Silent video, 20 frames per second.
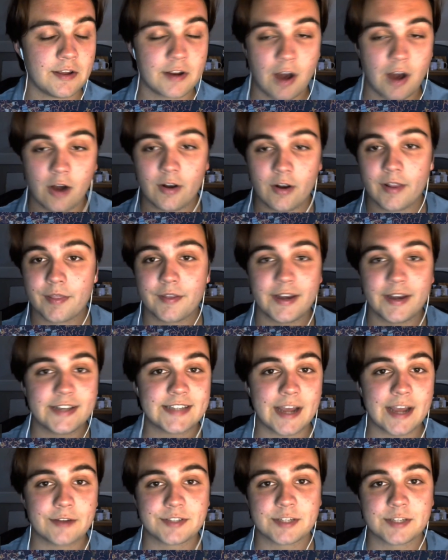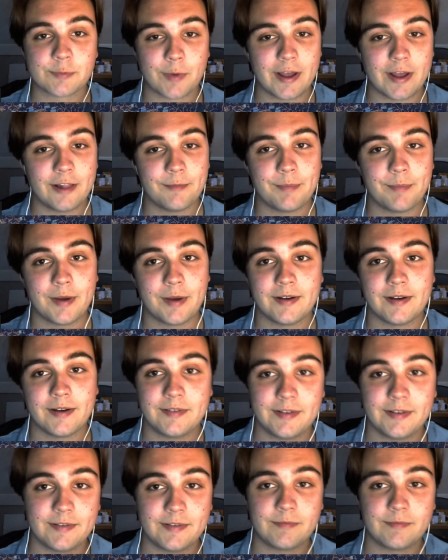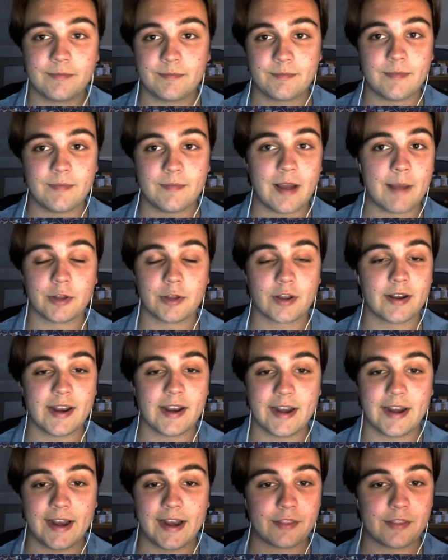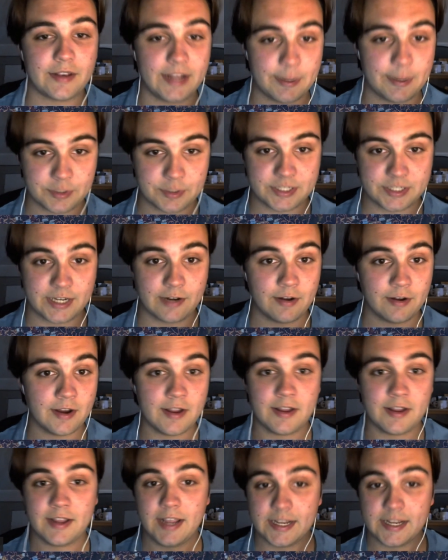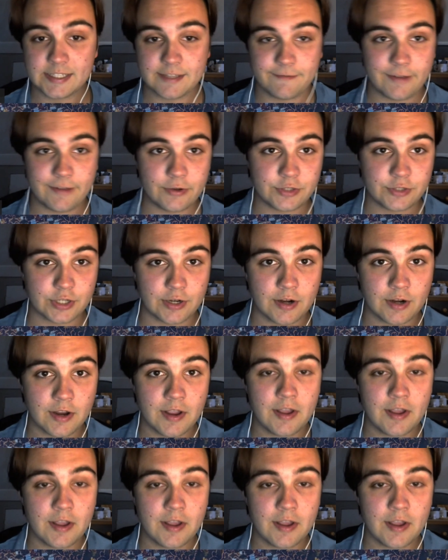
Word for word: Karl-Anthony Towns as well, but I'm looking at Anthony Edwards here. He's the future.